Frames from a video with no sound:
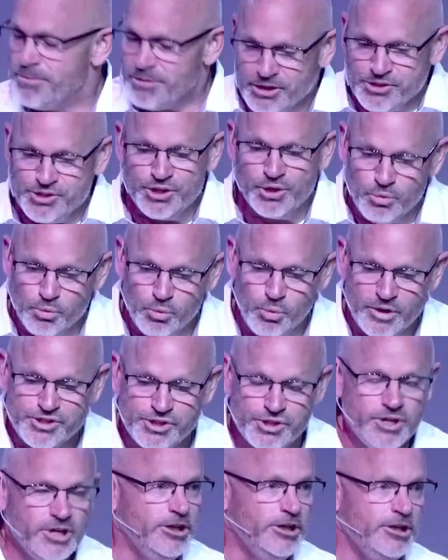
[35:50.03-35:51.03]
How about you?
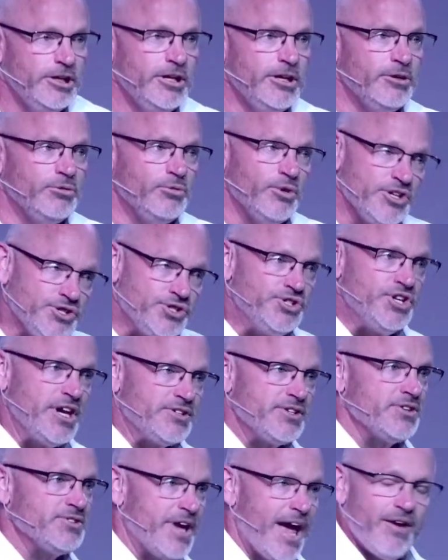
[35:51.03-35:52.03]
Which
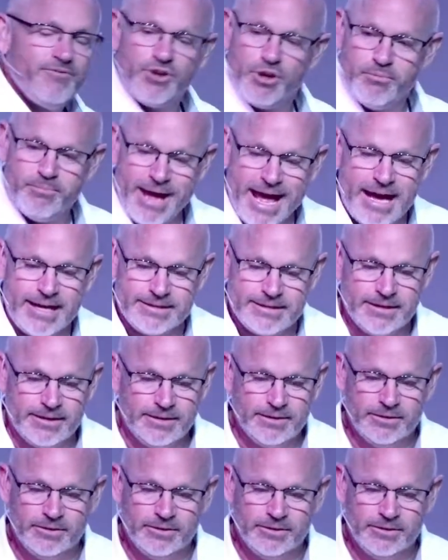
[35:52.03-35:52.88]
Jesus have you met?